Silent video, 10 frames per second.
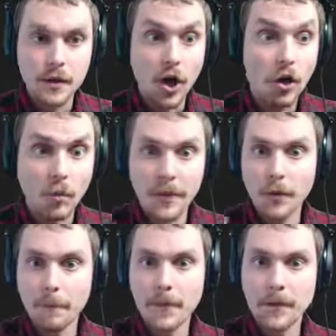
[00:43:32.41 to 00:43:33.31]
Oh, but we
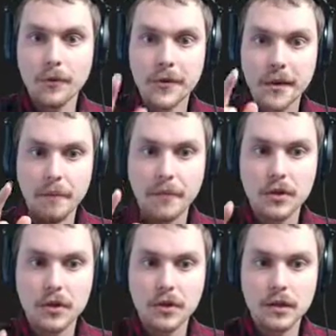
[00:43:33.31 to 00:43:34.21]
don't build the
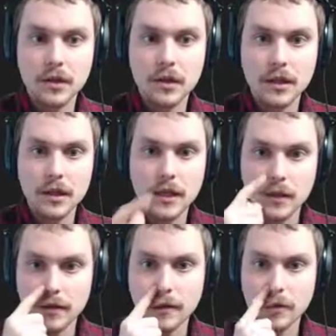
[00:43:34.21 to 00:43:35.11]

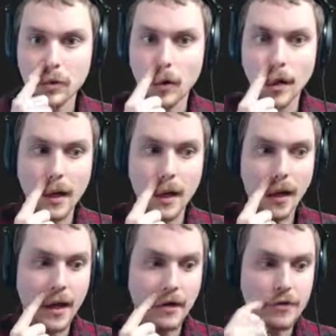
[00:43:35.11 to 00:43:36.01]
complete
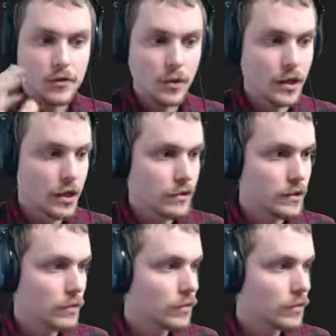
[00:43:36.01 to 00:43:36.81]
URI. Do we need to?